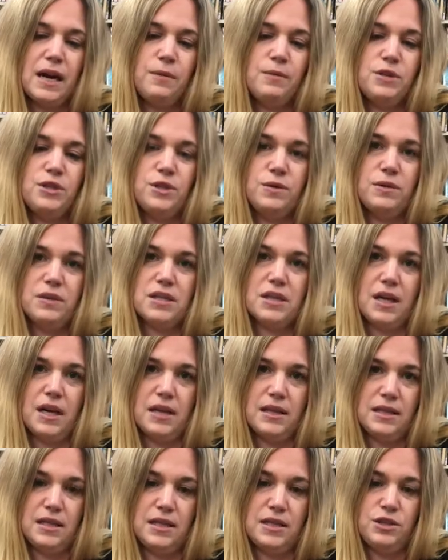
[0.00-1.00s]
would do is
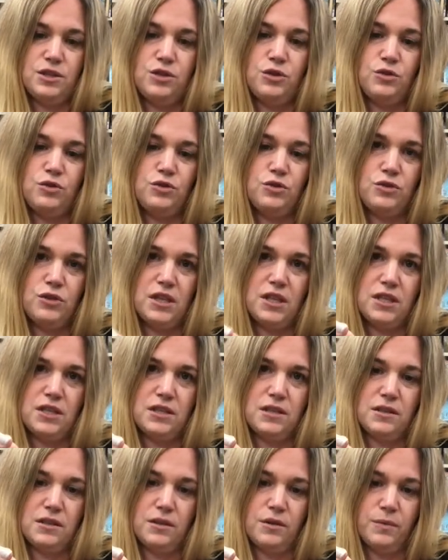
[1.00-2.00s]
cut
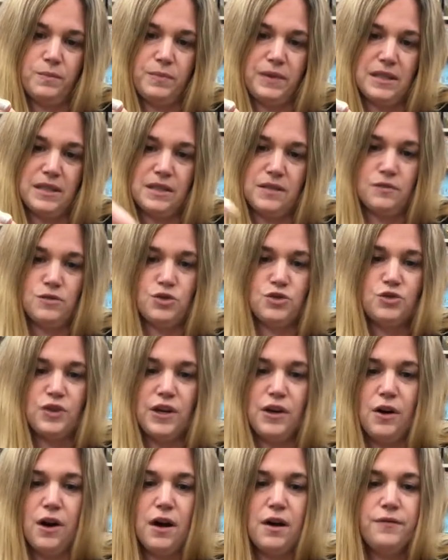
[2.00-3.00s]
this little piece of string
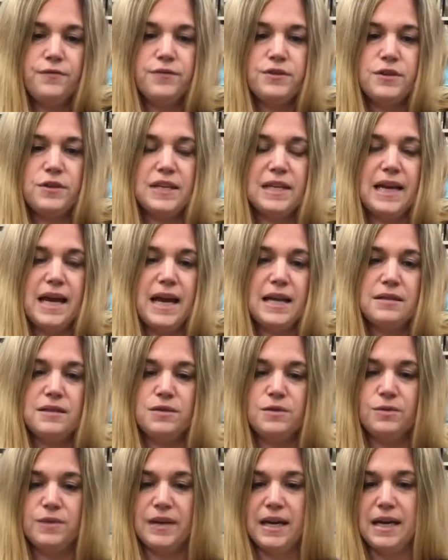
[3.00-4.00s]
off so the cats
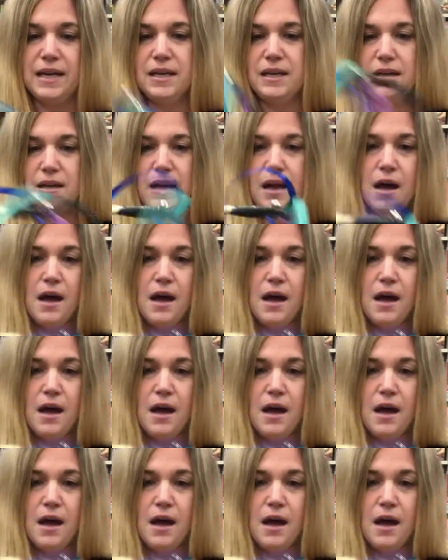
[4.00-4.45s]
don't get it.